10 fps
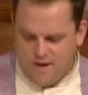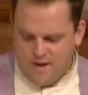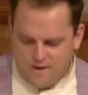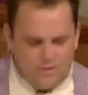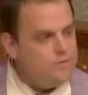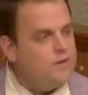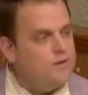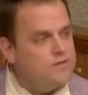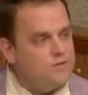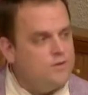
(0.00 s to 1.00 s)
How do you
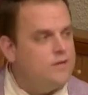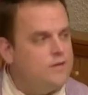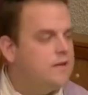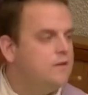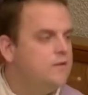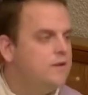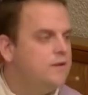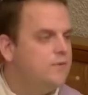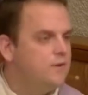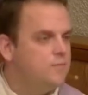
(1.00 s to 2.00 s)
hear a story that you
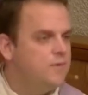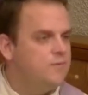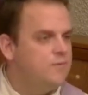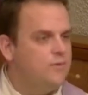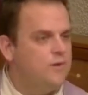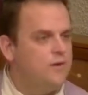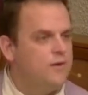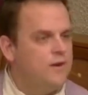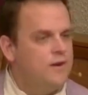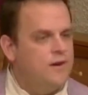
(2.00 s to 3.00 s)
think you've heard before
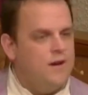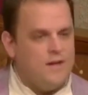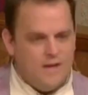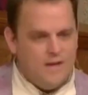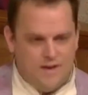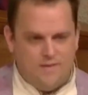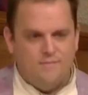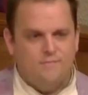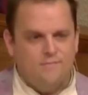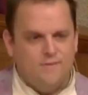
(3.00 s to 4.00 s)

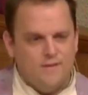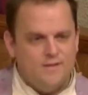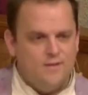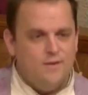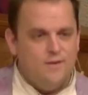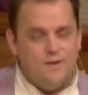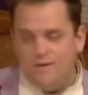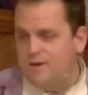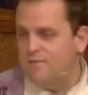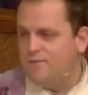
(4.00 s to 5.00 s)
again, as though you're
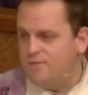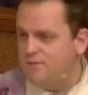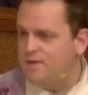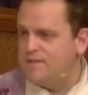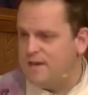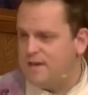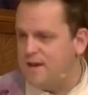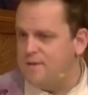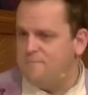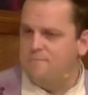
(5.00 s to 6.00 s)
hearing it for the first time?